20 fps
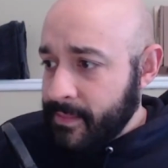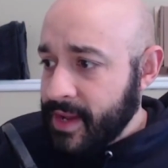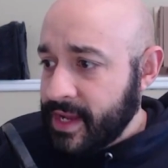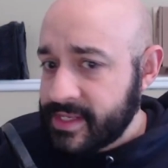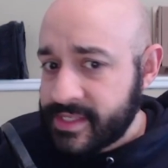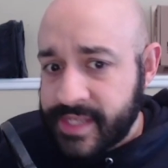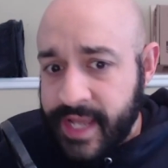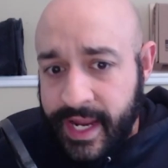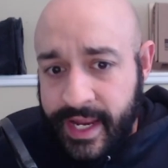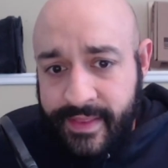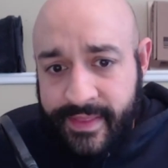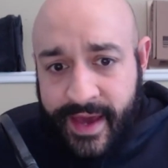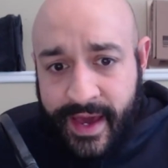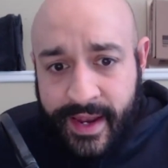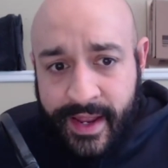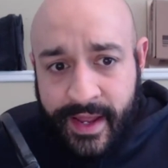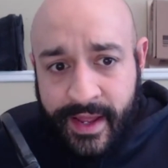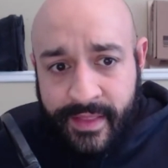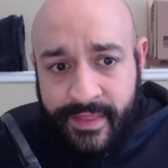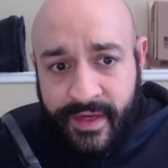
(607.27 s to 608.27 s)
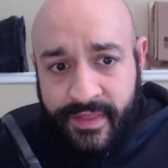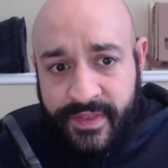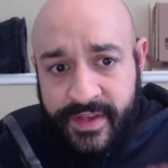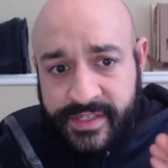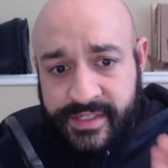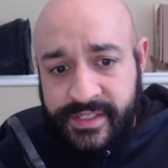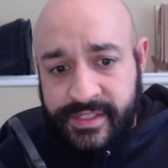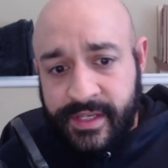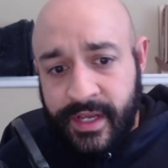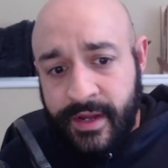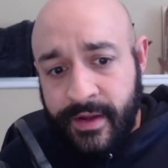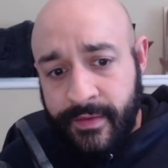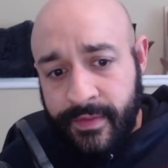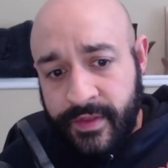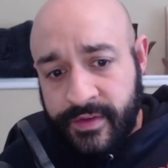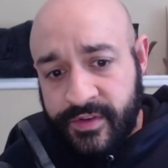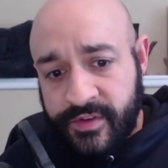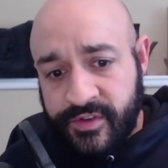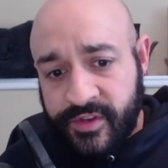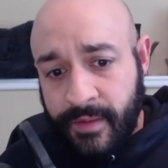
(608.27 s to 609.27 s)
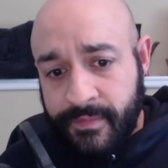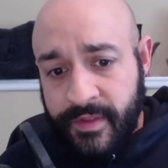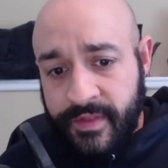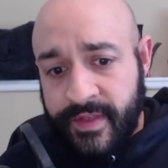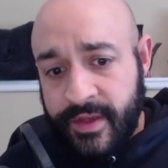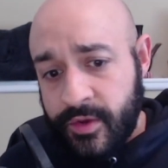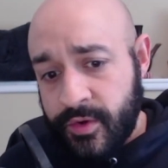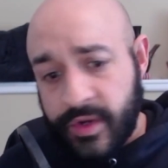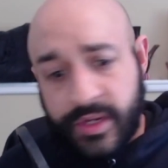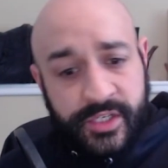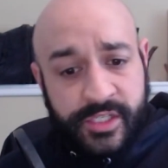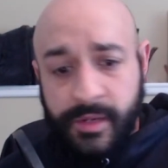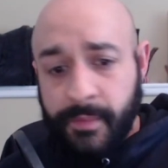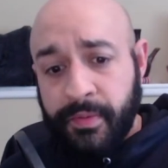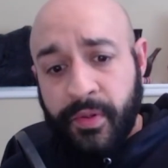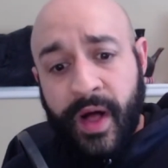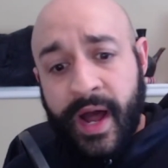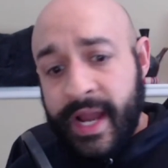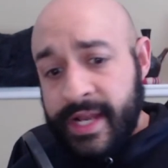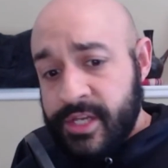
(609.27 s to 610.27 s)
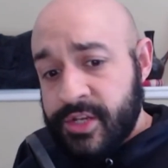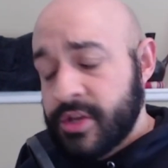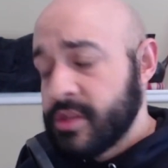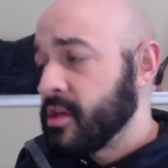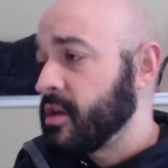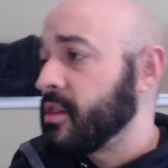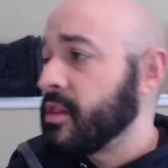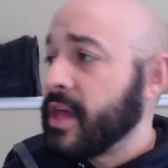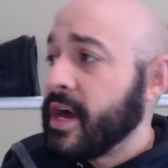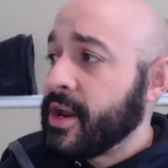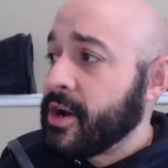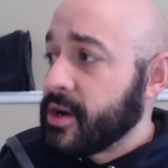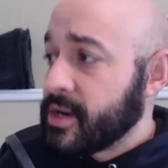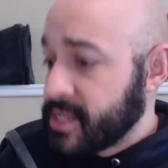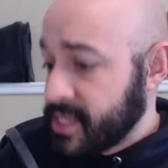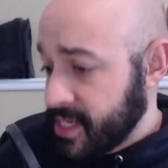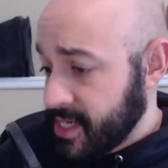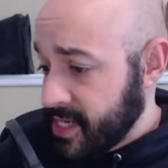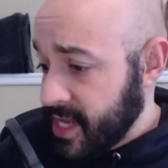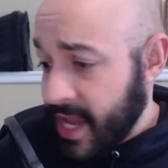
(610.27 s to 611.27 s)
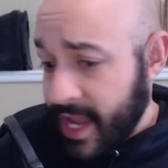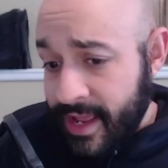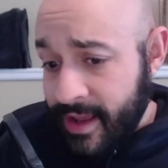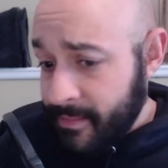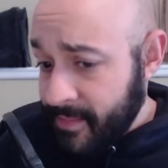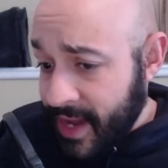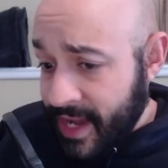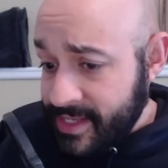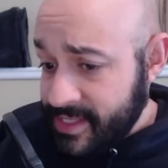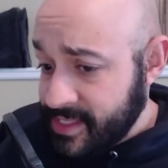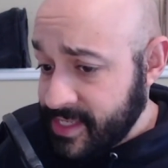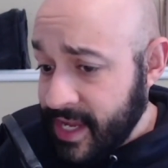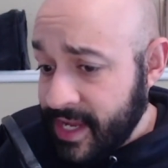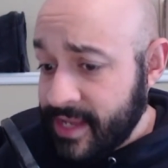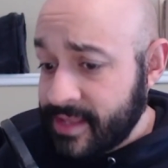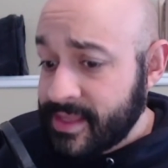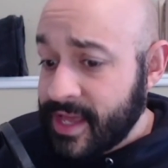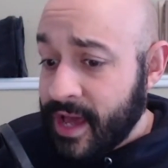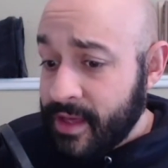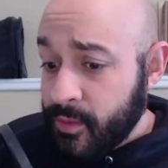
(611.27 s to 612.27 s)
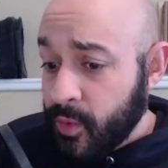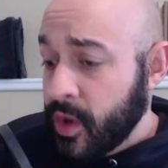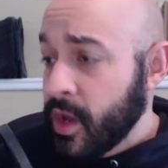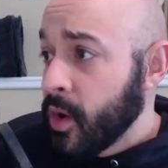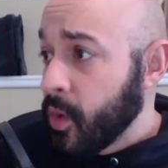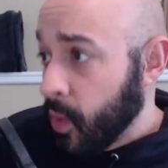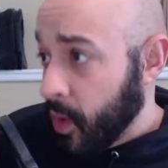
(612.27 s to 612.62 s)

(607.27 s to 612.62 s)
I'm not saying that that this is this is something that you just apply to the letter today. I'm not saying that.